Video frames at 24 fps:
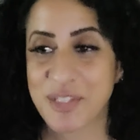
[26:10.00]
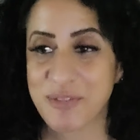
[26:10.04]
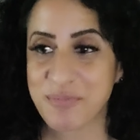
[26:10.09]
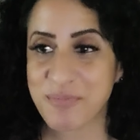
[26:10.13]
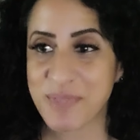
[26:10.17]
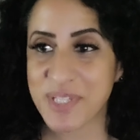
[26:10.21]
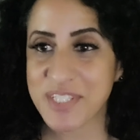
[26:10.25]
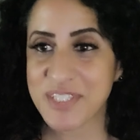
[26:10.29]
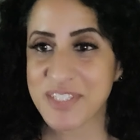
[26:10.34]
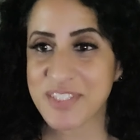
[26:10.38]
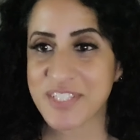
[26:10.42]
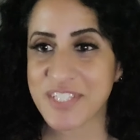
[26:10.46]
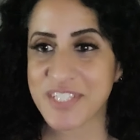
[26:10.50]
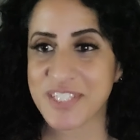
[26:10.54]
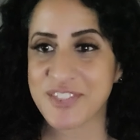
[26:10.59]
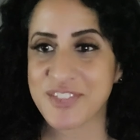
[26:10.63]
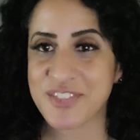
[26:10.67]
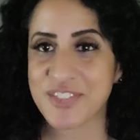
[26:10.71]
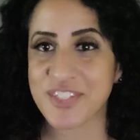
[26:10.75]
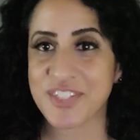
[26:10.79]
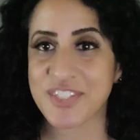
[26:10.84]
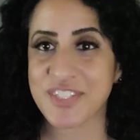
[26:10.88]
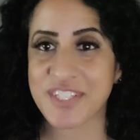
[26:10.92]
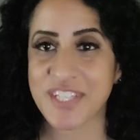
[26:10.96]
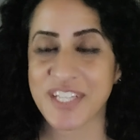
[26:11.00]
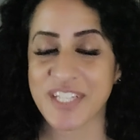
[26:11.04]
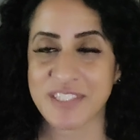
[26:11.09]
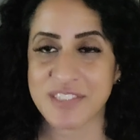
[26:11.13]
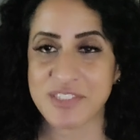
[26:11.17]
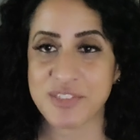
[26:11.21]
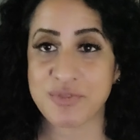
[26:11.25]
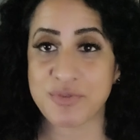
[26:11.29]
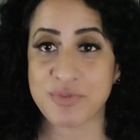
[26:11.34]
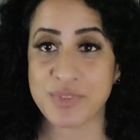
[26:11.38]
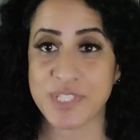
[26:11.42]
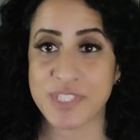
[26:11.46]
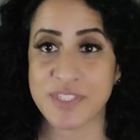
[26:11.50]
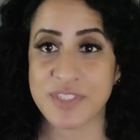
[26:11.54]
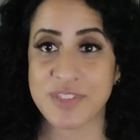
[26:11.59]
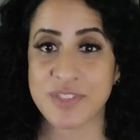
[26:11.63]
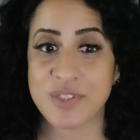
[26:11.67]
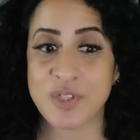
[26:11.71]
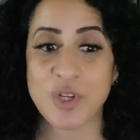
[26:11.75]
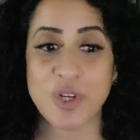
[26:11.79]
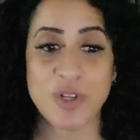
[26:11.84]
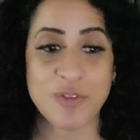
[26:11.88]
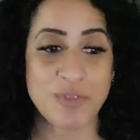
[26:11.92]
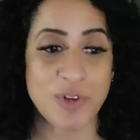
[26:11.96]
Meditation gets rid
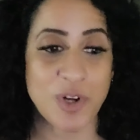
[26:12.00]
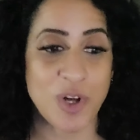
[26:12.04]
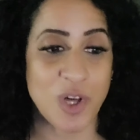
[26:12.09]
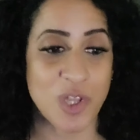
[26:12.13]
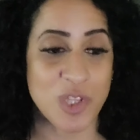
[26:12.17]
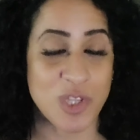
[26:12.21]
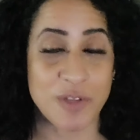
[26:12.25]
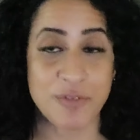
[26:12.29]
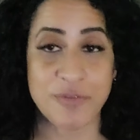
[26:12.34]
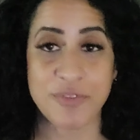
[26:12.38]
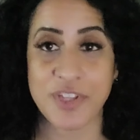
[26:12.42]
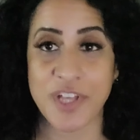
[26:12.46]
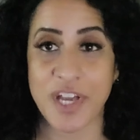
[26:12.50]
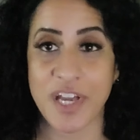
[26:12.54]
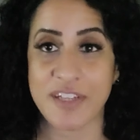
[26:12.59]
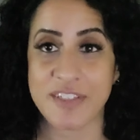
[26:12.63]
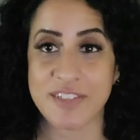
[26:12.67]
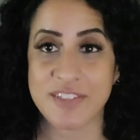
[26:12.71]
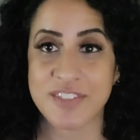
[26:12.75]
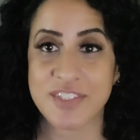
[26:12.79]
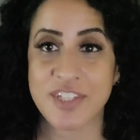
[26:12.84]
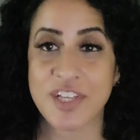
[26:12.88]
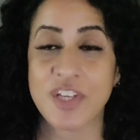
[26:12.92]
of all of that